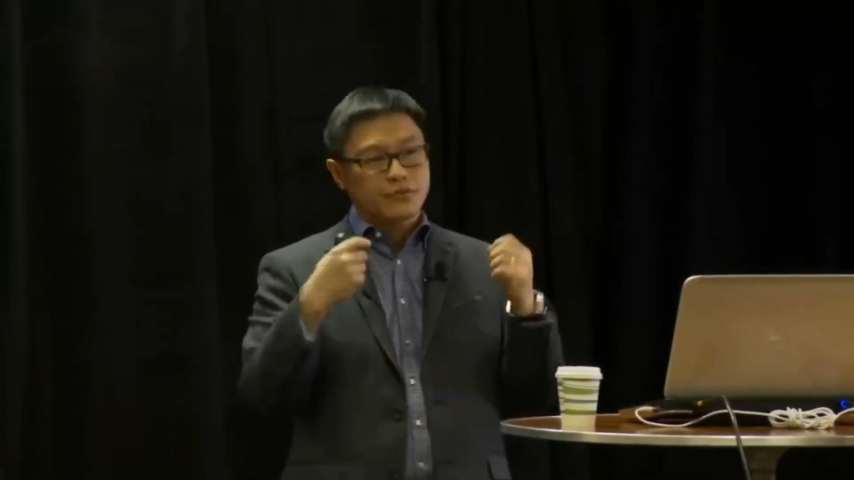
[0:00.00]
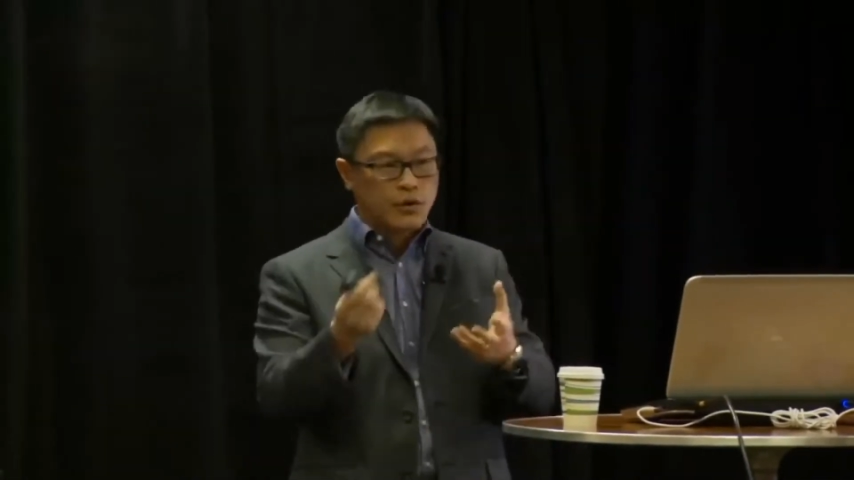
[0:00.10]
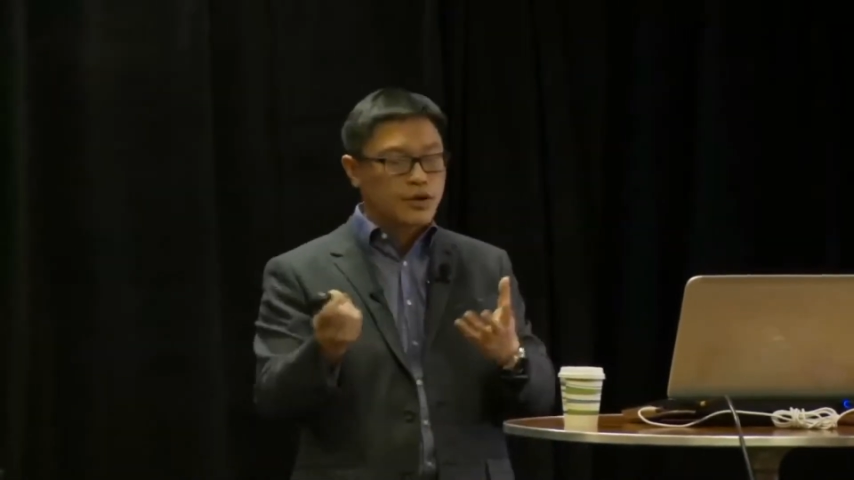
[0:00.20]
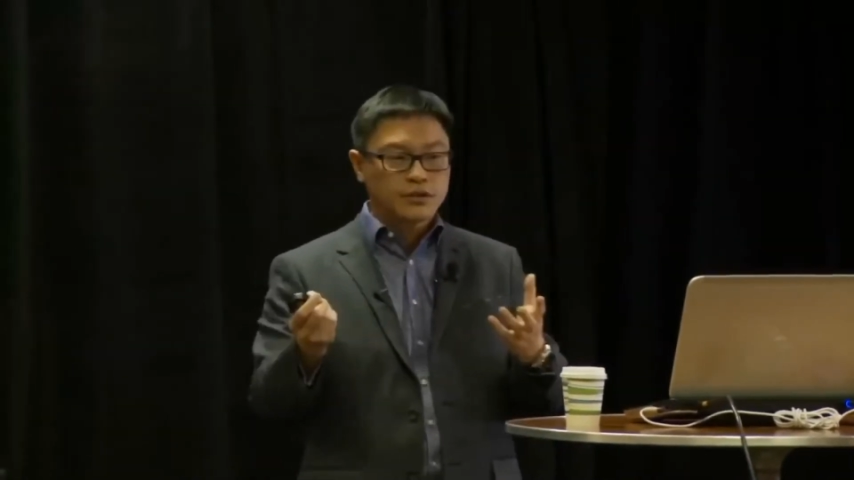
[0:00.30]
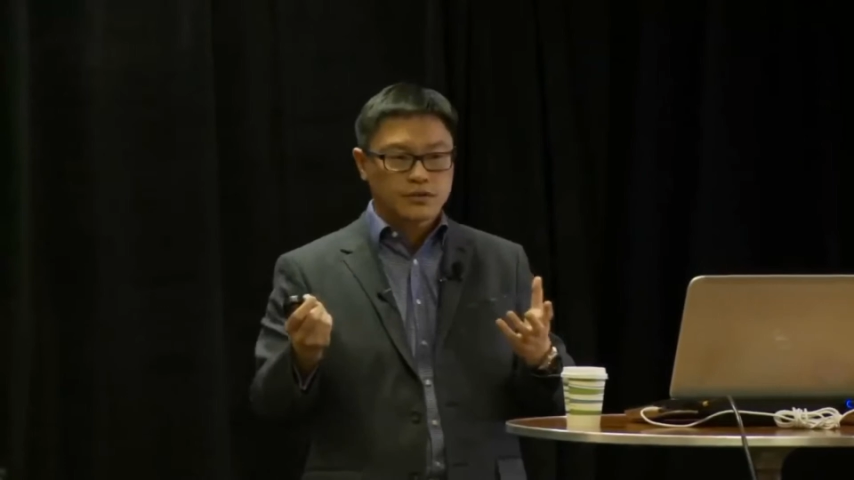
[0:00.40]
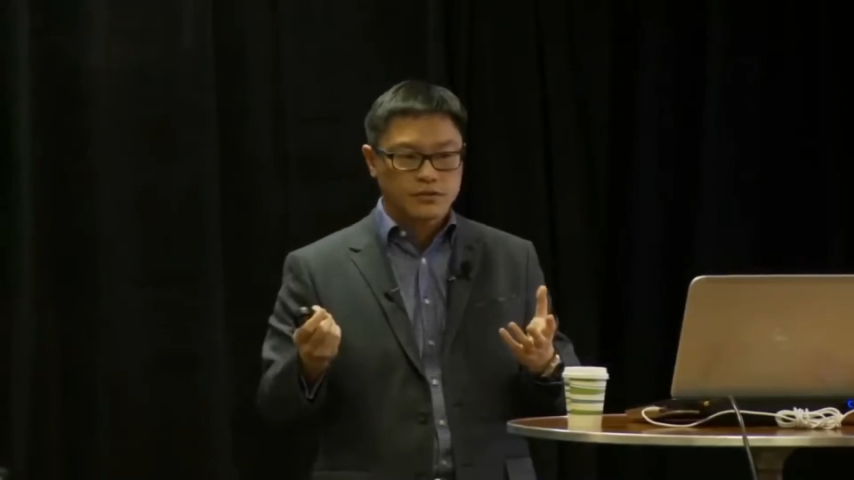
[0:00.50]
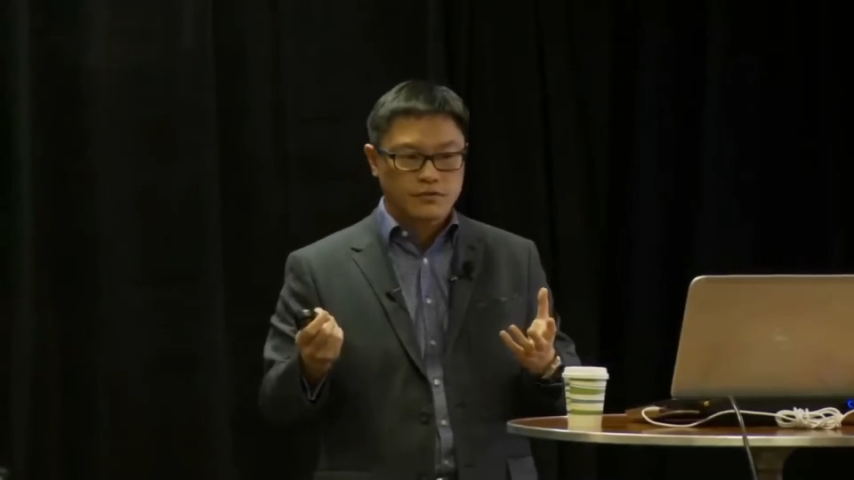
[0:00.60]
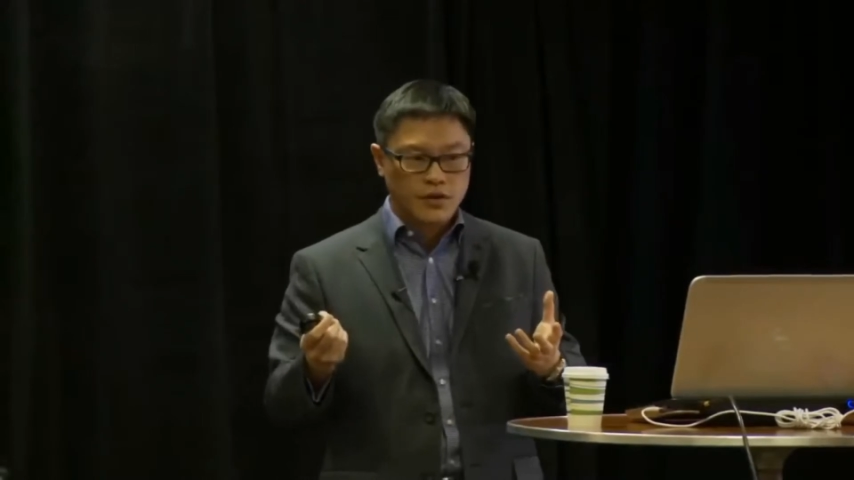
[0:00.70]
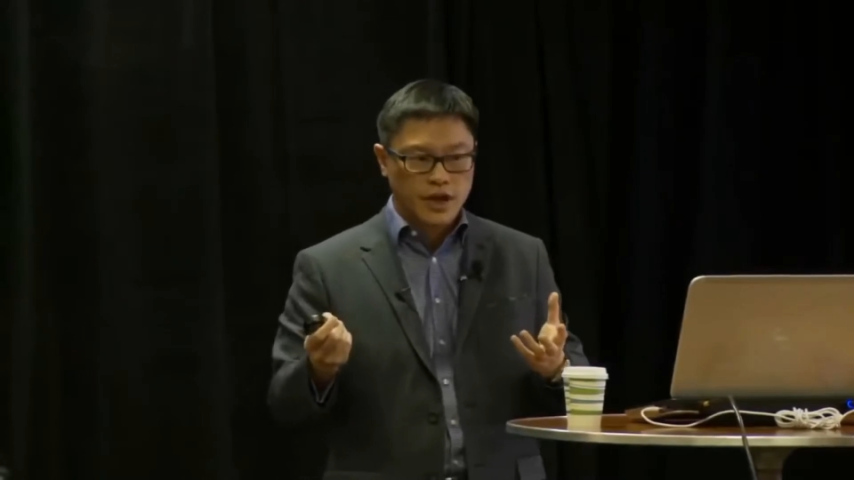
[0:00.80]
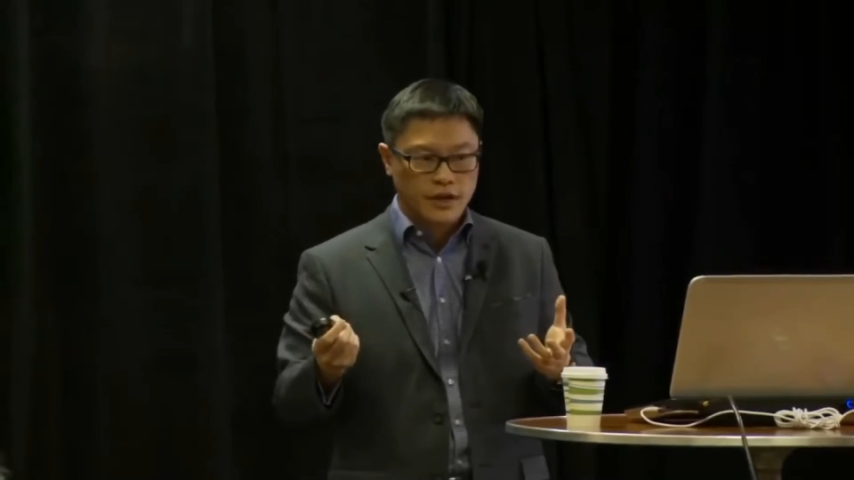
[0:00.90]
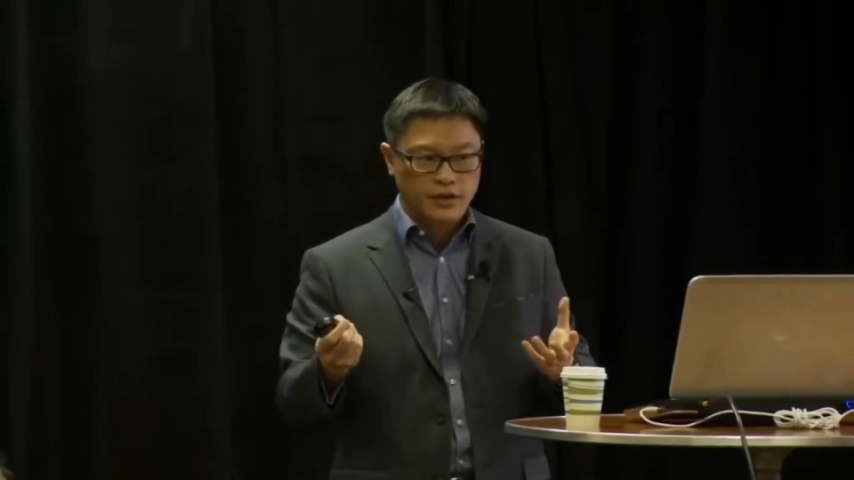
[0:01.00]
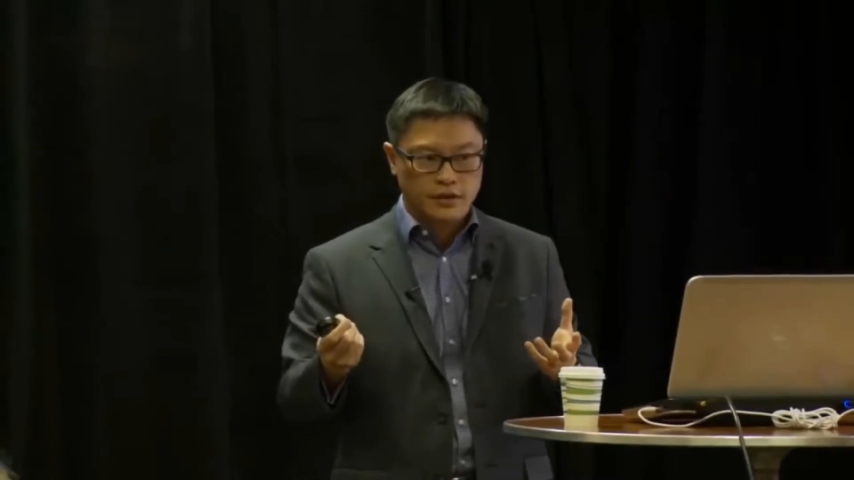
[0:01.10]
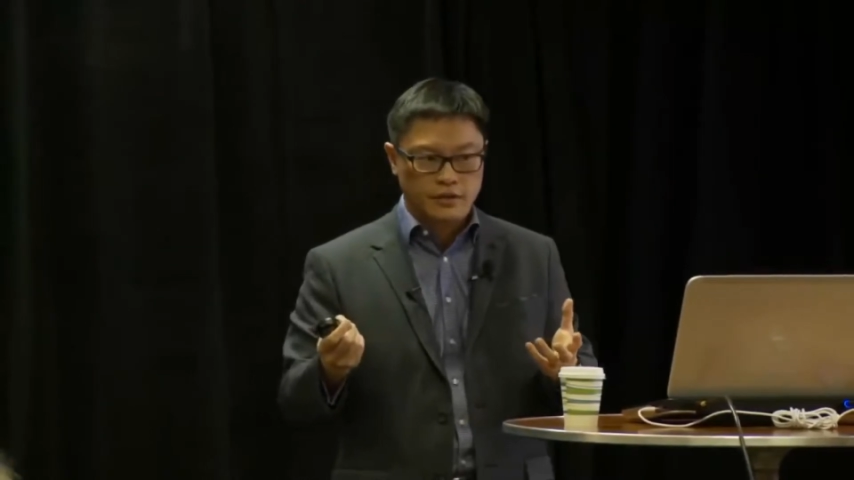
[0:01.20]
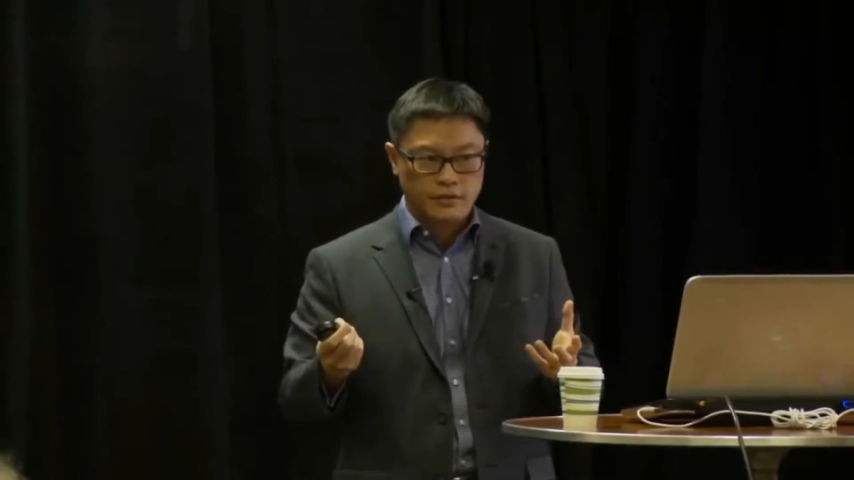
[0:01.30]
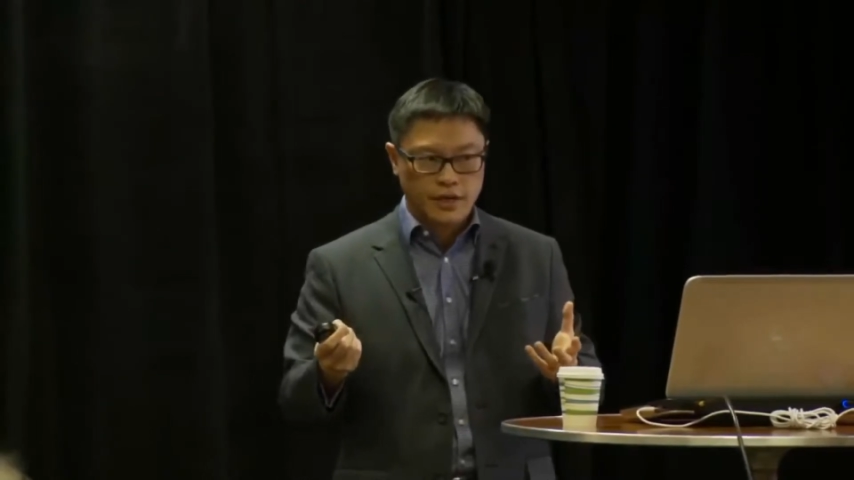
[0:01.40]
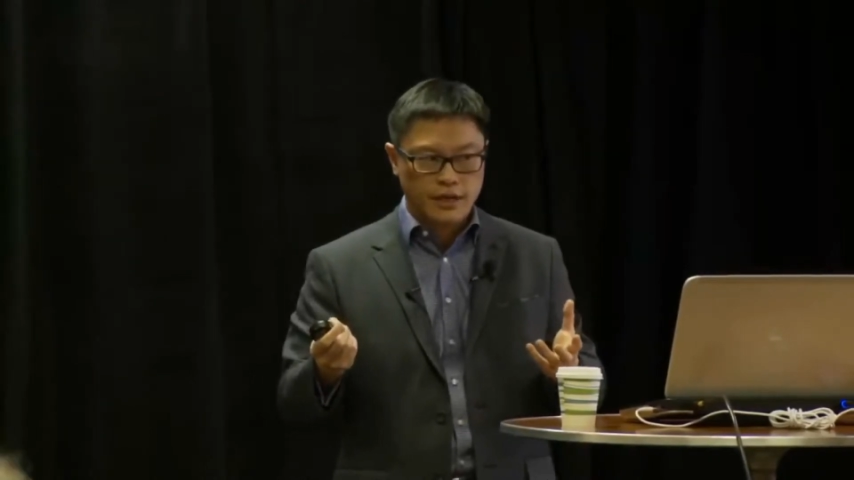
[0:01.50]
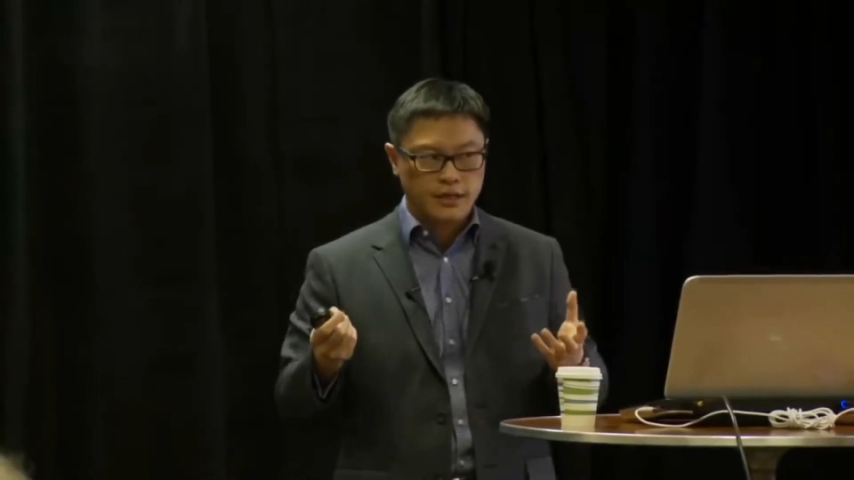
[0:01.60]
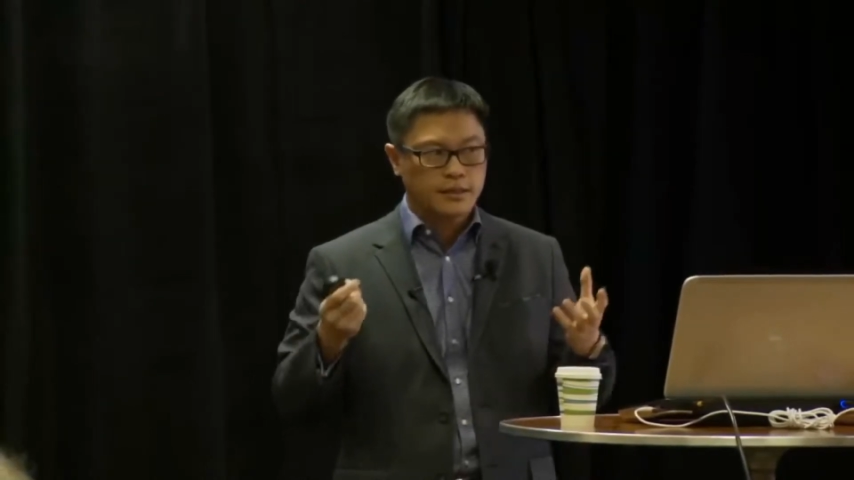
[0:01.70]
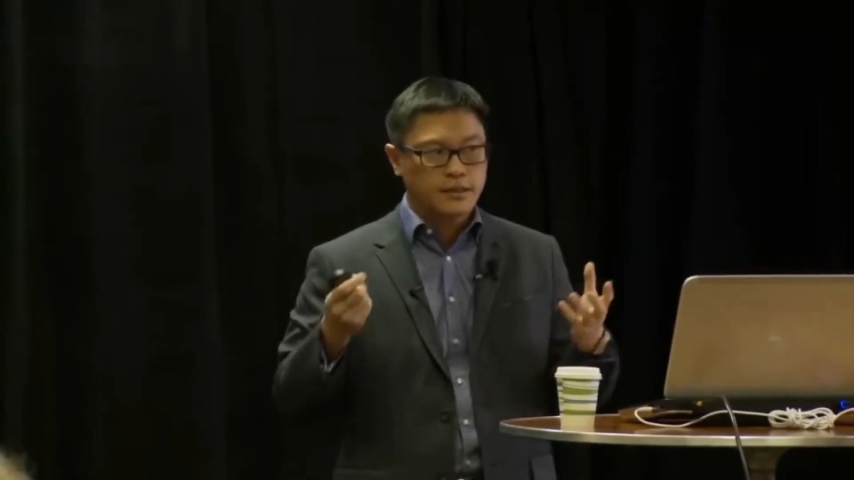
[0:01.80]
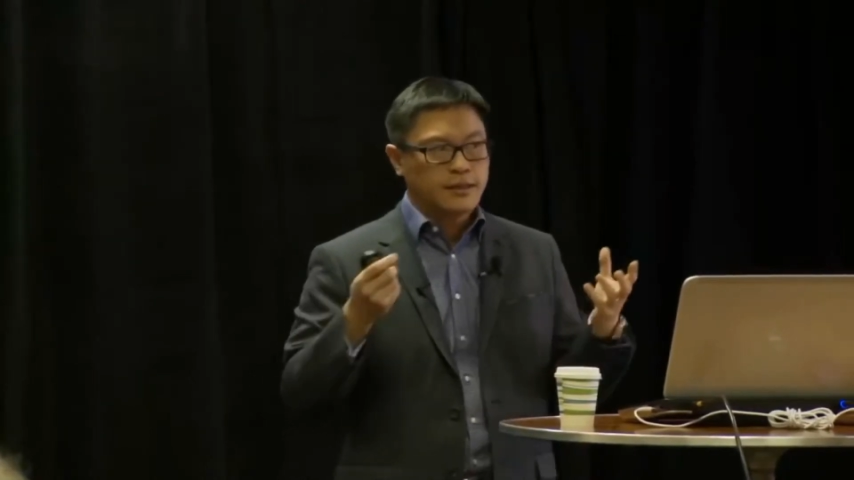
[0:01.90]
throw it into the fire,
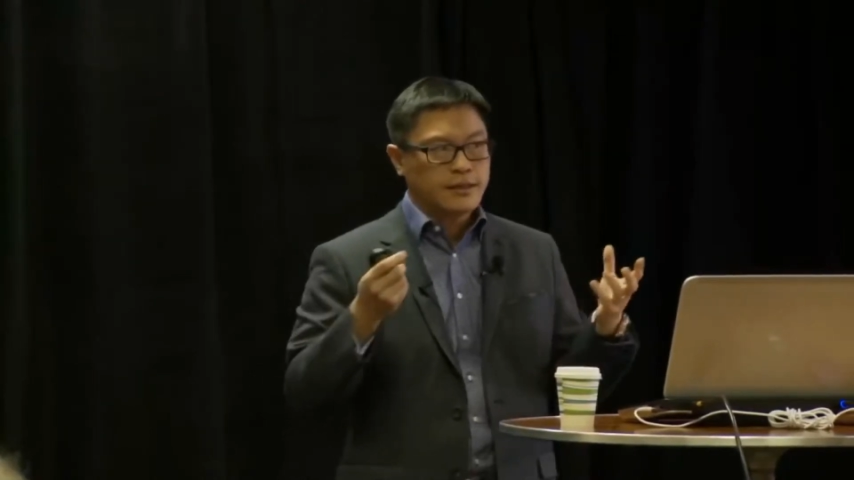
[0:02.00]
right?